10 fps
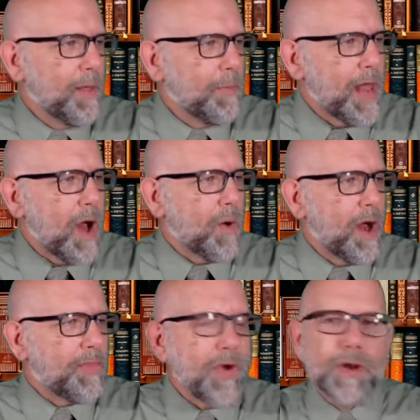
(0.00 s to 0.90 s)
Now,
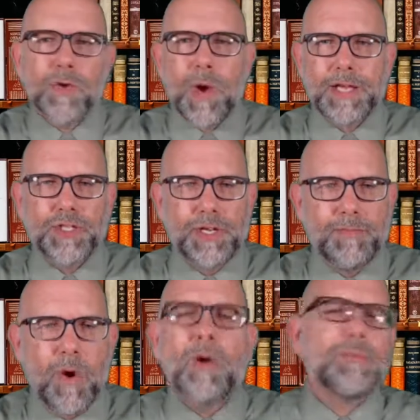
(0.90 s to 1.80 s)
third
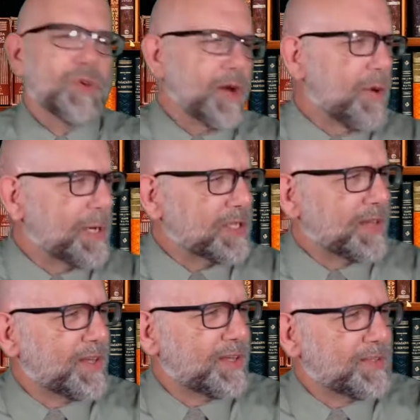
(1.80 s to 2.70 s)
question. Oh, I'm sorry, nobody's
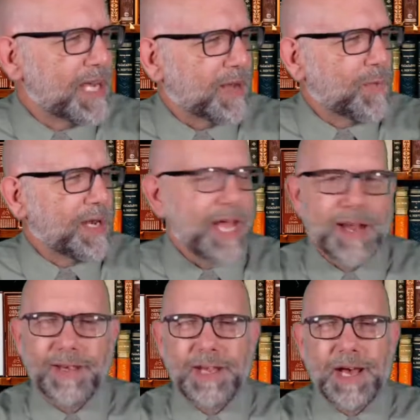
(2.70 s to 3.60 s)
got the second one
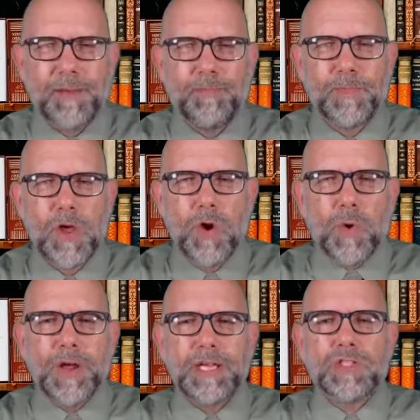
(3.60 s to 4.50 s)
yet.
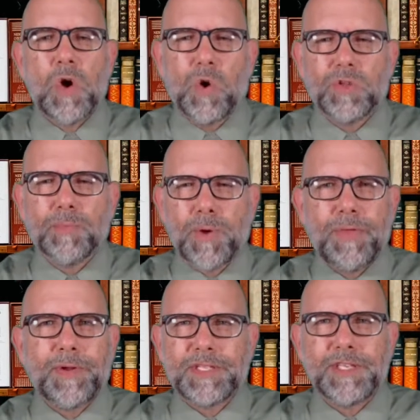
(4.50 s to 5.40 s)
Who are his older
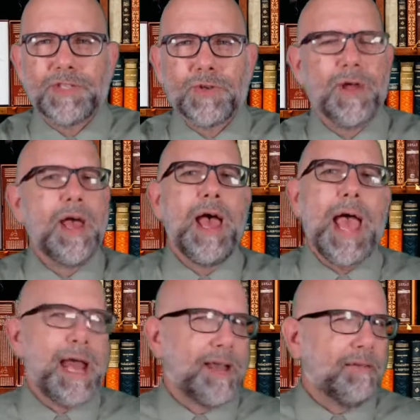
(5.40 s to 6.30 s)
brother and sister?
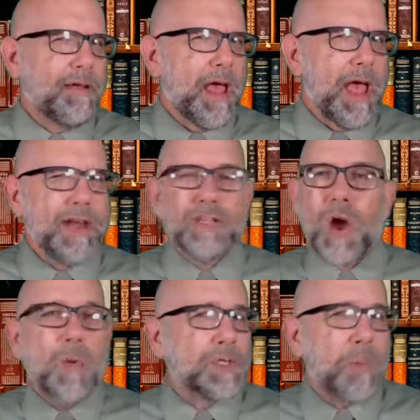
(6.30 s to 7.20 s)
And it's
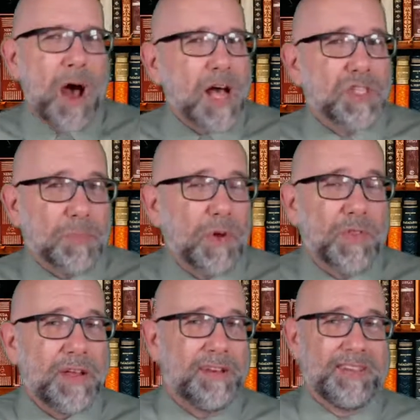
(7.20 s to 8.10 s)
always possible
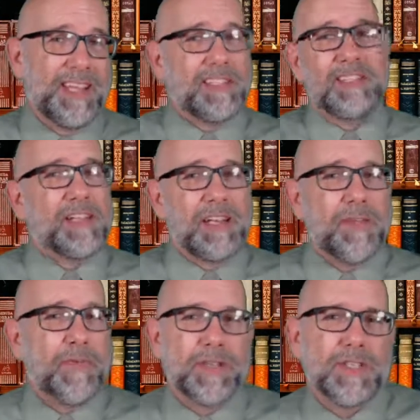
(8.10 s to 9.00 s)
that this is a
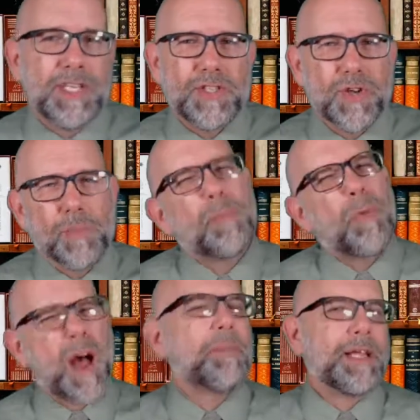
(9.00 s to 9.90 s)
different sister, but
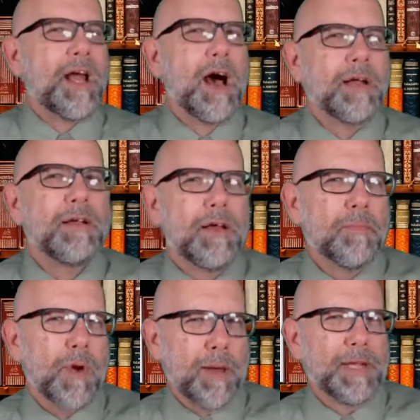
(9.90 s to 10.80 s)
probably not.
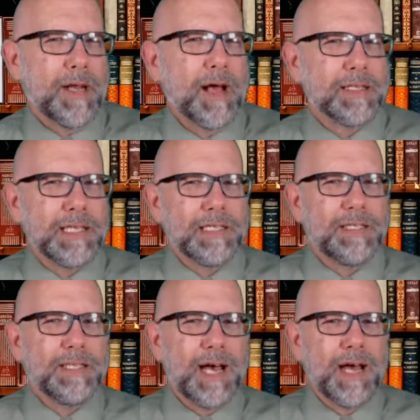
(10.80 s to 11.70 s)
Probably not,
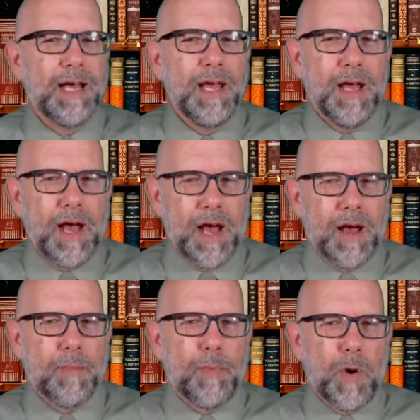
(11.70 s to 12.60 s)
since
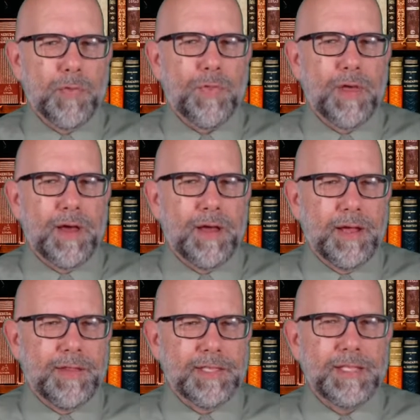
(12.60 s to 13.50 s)
both
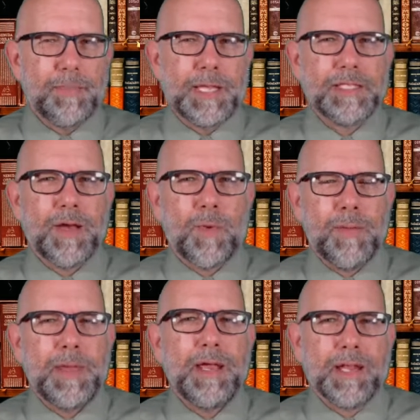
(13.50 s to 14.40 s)
the siblings that we
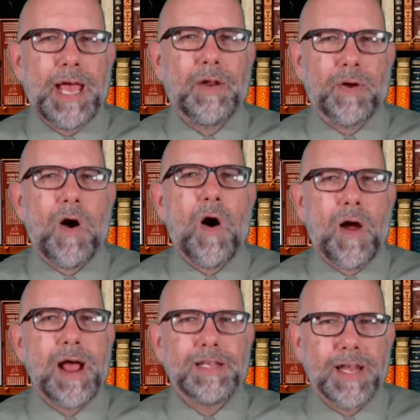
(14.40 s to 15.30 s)
meet later
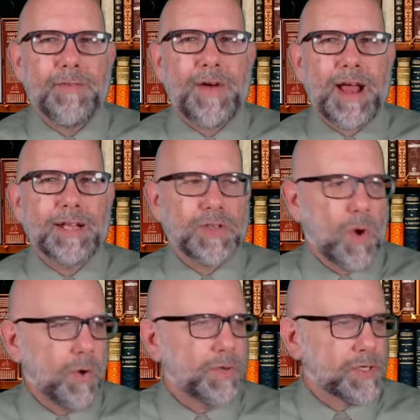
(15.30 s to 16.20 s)
are identified as
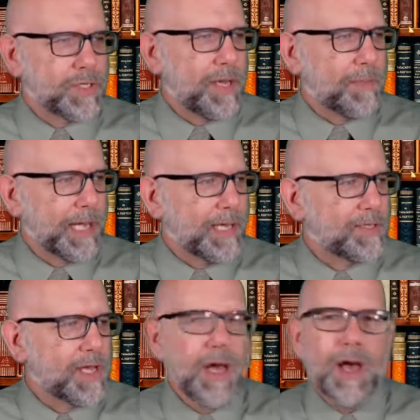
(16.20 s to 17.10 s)
older
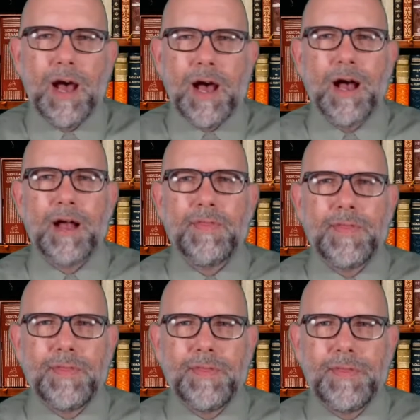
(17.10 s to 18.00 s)
siblings.
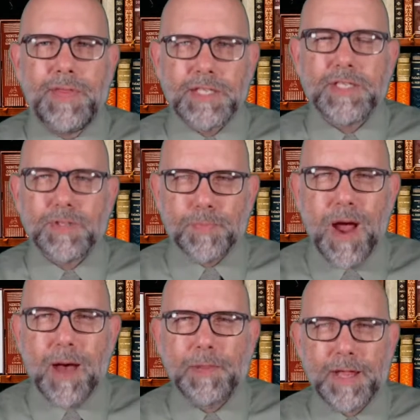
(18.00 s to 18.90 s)
This is
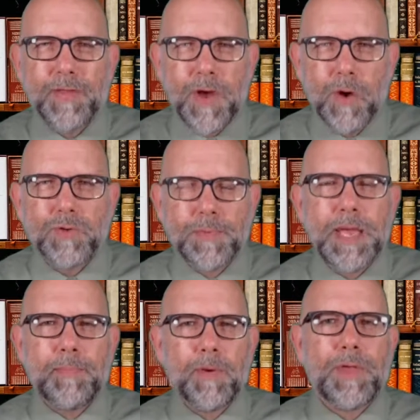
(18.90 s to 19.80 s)
probably those
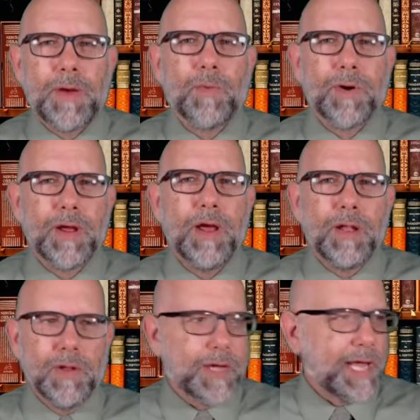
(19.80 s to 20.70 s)
people that we're
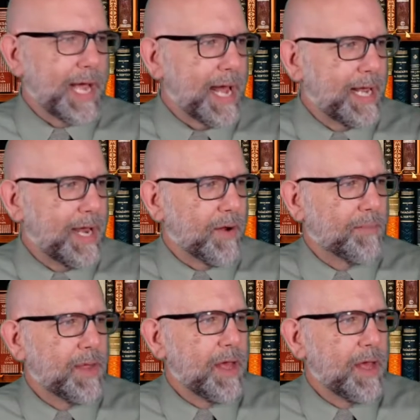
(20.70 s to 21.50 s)
looking at here.